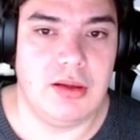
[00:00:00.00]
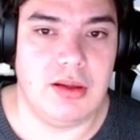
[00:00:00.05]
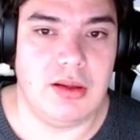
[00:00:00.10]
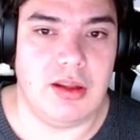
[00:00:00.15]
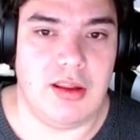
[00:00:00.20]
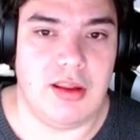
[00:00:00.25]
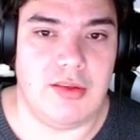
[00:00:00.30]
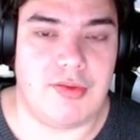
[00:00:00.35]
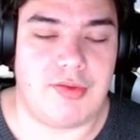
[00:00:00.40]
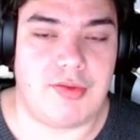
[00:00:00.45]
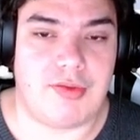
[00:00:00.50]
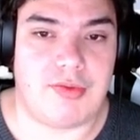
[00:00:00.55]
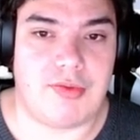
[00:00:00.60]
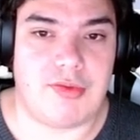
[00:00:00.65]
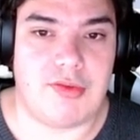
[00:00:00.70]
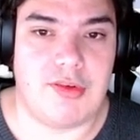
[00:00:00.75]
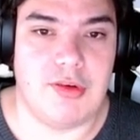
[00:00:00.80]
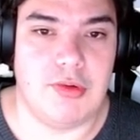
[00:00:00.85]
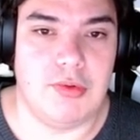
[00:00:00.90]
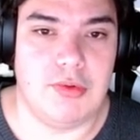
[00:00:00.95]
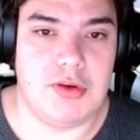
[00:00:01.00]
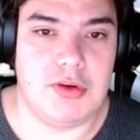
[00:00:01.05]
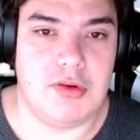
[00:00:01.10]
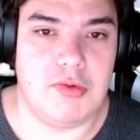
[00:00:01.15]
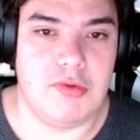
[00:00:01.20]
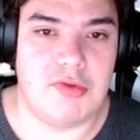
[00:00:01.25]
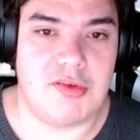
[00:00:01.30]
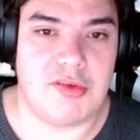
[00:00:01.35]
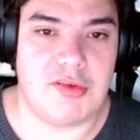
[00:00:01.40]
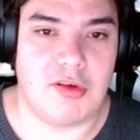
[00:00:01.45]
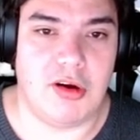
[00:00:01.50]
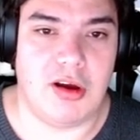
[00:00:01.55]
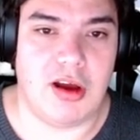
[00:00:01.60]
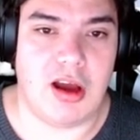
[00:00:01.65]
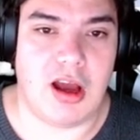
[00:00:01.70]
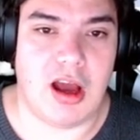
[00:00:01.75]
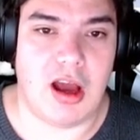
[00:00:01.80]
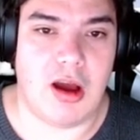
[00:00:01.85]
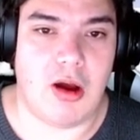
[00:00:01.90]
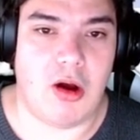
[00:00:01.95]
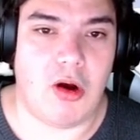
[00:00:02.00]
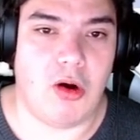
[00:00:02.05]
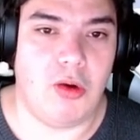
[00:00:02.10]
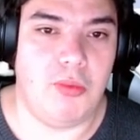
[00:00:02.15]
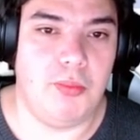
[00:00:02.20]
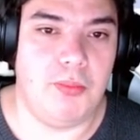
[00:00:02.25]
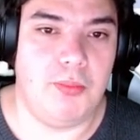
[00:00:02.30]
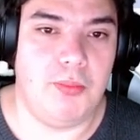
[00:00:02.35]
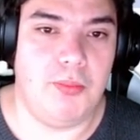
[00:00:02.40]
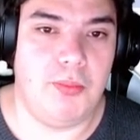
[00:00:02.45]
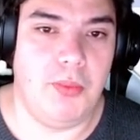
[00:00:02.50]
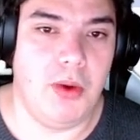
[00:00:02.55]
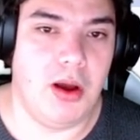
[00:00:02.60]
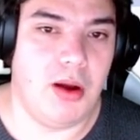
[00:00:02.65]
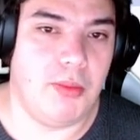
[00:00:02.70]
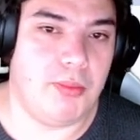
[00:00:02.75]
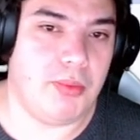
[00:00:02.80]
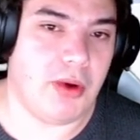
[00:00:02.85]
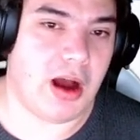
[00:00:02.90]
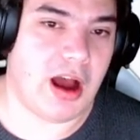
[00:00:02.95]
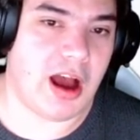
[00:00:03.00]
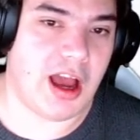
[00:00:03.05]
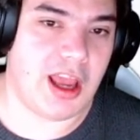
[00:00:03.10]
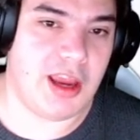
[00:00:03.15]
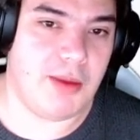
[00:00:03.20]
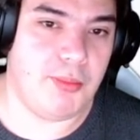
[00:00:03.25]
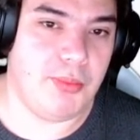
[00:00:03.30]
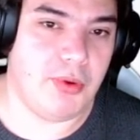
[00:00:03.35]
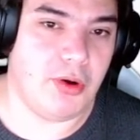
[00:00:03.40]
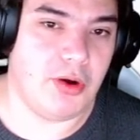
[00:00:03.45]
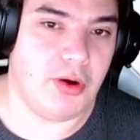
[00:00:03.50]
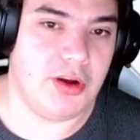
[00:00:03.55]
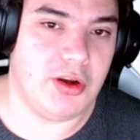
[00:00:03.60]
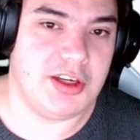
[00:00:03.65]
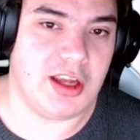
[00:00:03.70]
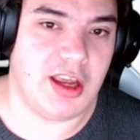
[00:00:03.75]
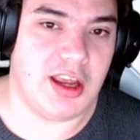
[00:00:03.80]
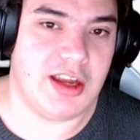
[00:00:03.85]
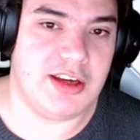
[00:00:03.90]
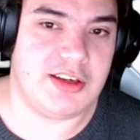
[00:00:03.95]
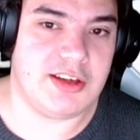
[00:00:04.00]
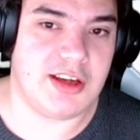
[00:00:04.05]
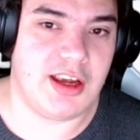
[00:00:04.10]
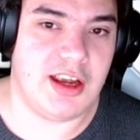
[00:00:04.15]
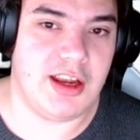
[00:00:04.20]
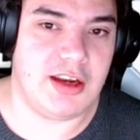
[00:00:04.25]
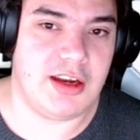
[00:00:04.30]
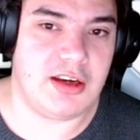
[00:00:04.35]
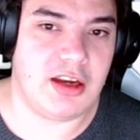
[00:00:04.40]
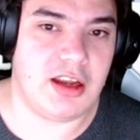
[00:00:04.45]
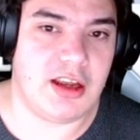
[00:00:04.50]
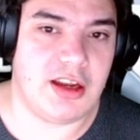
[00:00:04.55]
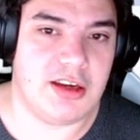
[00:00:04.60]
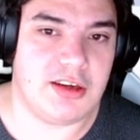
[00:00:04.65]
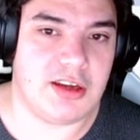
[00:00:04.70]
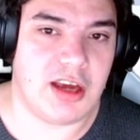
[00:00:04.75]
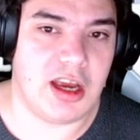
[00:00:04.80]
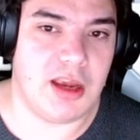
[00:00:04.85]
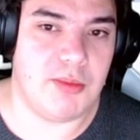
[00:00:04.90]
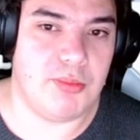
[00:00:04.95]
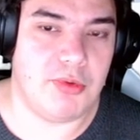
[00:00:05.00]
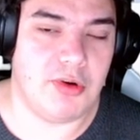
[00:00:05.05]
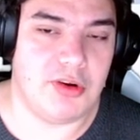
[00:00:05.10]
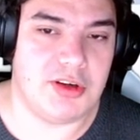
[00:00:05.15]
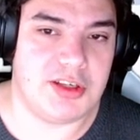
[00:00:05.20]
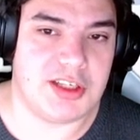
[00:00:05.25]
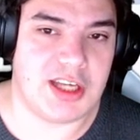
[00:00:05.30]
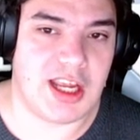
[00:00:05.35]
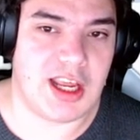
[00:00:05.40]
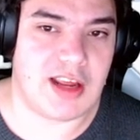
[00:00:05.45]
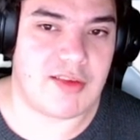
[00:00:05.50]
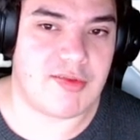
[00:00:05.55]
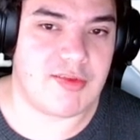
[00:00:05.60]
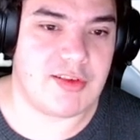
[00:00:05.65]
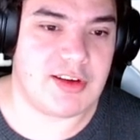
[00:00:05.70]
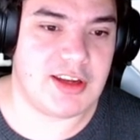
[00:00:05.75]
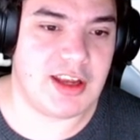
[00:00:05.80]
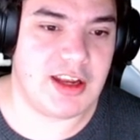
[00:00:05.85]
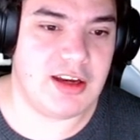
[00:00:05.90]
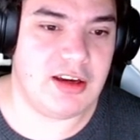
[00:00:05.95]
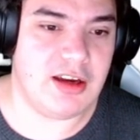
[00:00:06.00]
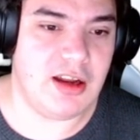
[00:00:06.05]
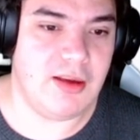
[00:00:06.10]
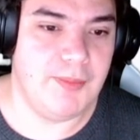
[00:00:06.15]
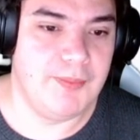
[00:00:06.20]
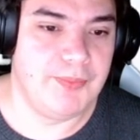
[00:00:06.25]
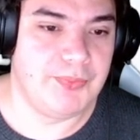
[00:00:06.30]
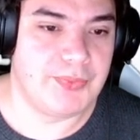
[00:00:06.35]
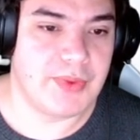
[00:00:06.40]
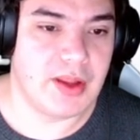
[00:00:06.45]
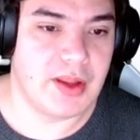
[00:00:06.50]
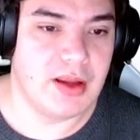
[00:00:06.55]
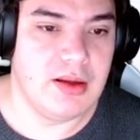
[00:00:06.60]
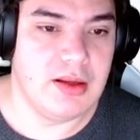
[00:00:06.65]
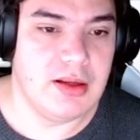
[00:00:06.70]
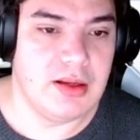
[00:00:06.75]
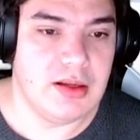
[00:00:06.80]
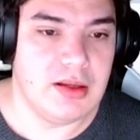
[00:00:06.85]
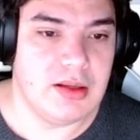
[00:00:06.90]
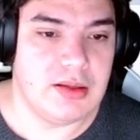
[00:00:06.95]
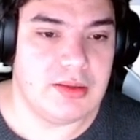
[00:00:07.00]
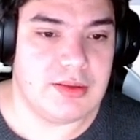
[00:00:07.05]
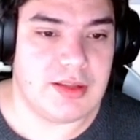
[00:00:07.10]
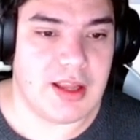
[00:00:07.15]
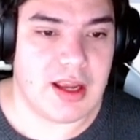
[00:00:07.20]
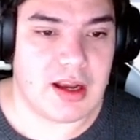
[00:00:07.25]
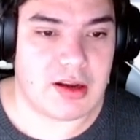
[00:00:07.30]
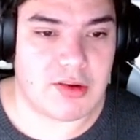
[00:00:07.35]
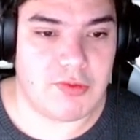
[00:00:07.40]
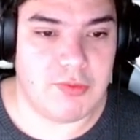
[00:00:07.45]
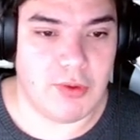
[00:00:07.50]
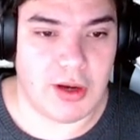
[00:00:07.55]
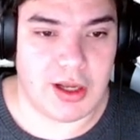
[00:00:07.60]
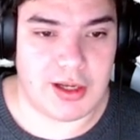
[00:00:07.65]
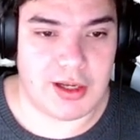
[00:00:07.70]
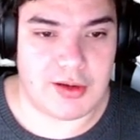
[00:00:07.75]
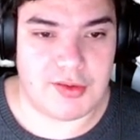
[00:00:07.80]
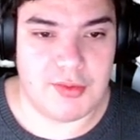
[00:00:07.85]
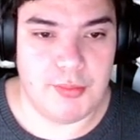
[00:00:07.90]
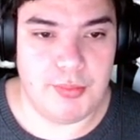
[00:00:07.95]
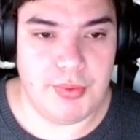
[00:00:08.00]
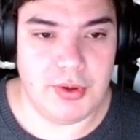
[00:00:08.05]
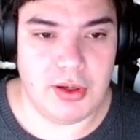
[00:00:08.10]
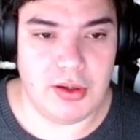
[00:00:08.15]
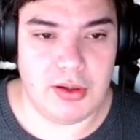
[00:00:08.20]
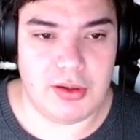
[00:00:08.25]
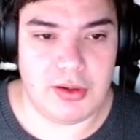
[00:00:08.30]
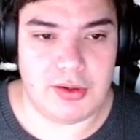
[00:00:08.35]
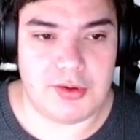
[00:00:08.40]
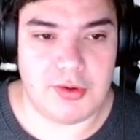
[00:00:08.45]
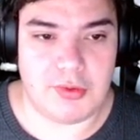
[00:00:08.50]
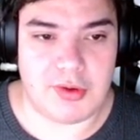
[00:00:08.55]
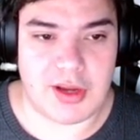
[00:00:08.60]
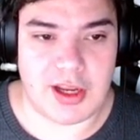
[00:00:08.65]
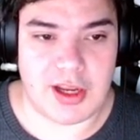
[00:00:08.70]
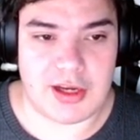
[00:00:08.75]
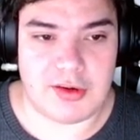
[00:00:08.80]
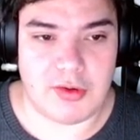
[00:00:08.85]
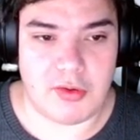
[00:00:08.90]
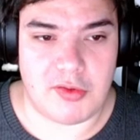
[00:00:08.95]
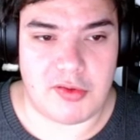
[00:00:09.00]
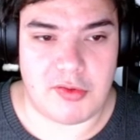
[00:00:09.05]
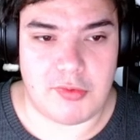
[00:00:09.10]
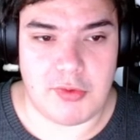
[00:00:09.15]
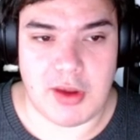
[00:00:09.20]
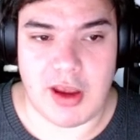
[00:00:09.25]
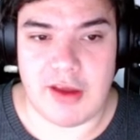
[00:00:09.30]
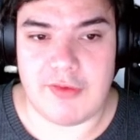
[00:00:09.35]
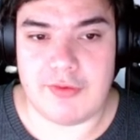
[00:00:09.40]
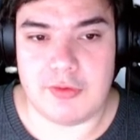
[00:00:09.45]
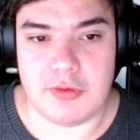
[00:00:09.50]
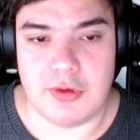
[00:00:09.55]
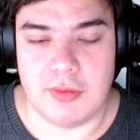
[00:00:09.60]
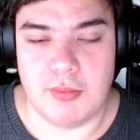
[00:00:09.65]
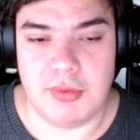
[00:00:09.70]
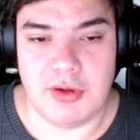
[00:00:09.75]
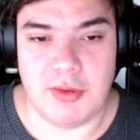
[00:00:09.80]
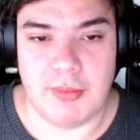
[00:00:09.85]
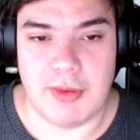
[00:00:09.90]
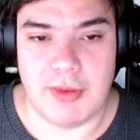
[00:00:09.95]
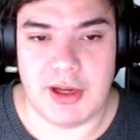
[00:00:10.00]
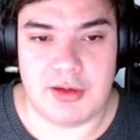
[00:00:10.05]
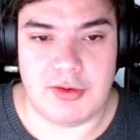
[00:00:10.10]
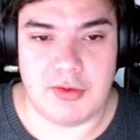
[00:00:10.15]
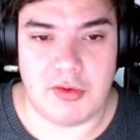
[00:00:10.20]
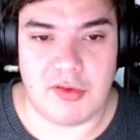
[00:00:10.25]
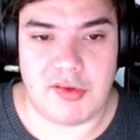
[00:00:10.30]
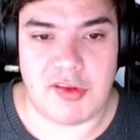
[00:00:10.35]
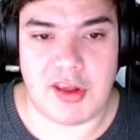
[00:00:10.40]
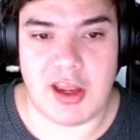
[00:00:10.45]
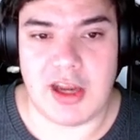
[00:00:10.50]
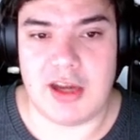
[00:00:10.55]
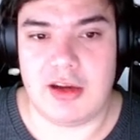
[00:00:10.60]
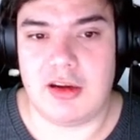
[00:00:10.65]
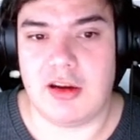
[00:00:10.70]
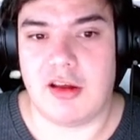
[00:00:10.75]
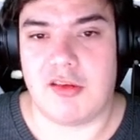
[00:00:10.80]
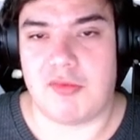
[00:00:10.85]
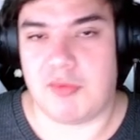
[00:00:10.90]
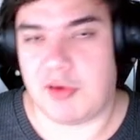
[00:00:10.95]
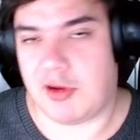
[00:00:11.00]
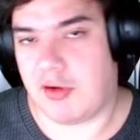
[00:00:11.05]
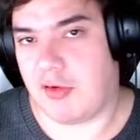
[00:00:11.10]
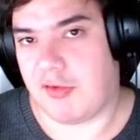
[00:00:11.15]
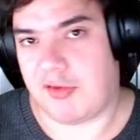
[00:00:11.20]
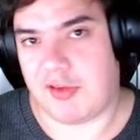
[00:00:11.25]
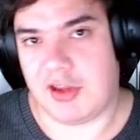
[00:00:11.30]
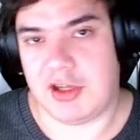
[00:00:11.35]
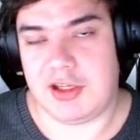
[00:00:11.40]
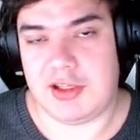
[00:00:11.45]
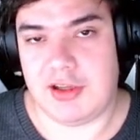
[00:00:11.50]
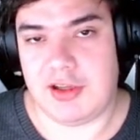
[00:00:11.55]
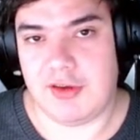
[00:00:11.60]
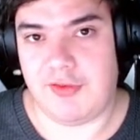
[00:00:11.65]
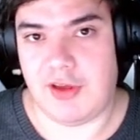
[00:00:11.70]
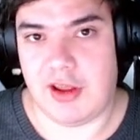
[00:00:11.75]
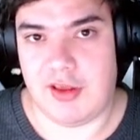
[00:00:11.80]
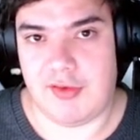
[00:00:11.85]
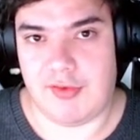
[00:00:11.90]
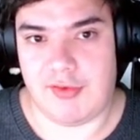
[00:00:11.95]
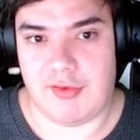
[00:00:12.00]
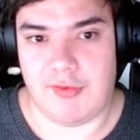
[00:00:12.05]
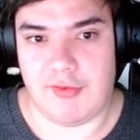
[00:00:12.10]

is to use on IPointer Enter handler and IPointer Exit handler. They are quite simple. You get those. You have to implement those handlers because the interface